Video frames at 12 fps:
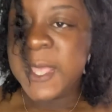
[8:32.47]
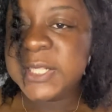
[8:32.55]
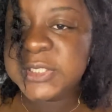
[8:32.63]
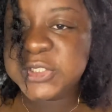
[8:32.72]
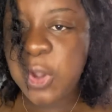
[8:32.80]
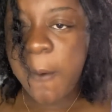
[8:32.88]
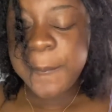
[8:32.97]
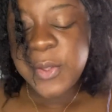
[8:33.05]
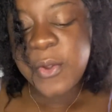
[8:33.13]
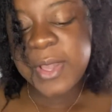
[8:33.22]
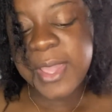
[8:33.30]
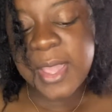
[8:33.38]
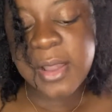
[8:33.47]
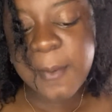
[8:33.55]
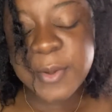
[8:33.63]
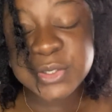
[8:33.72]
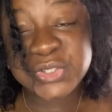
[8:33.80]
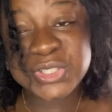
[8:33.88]
Scorpio gang,
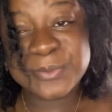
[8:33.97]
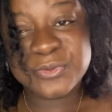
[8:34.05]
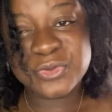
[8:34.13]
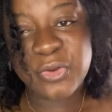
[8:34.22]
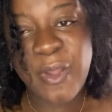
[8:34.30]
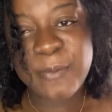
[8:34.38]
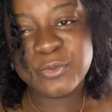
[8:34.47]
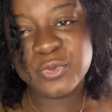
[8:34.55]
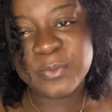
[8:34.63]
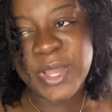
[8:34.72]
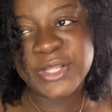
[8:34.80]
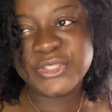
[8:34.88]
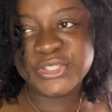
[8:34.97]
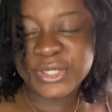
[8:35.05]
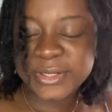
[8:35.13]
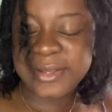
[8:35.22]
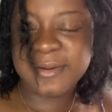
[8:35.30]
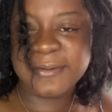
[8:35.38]
come on, subscribe to my
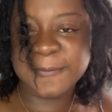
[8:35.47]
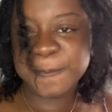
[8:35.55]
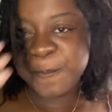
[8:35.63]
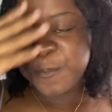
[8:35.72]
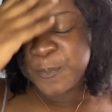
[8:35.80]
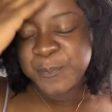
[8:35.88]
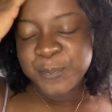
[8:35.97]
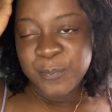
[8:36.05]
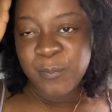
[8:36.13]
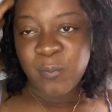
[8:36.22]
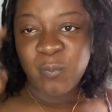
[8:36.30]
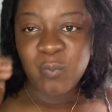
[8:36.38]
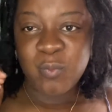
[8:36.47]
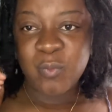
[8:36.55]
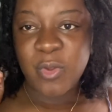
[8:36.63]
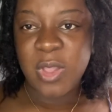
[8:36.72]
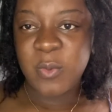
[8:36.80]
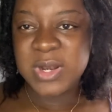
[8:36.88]
channel.
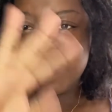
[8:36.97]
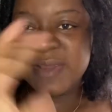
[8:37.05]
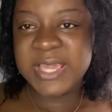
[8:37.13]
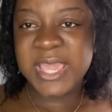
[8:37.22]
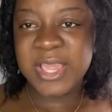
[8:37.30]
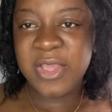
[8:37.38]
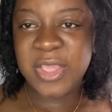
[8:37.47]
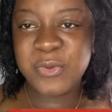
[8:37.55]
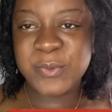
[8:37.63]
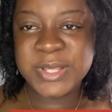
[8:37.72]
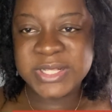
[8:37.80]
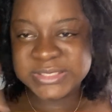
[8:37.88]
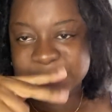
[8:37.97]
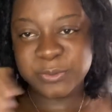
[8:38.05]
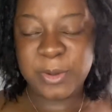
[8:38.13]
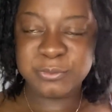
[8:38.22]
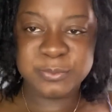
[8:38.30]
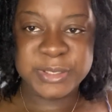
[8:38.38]
Whatever gang are you in,
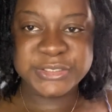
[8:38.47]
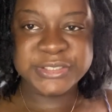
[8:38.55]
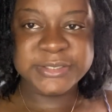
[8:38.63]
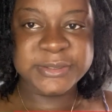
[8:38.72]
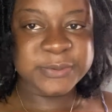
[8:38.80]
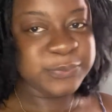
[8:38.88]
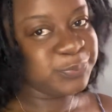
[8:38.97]
subscribe to my channel.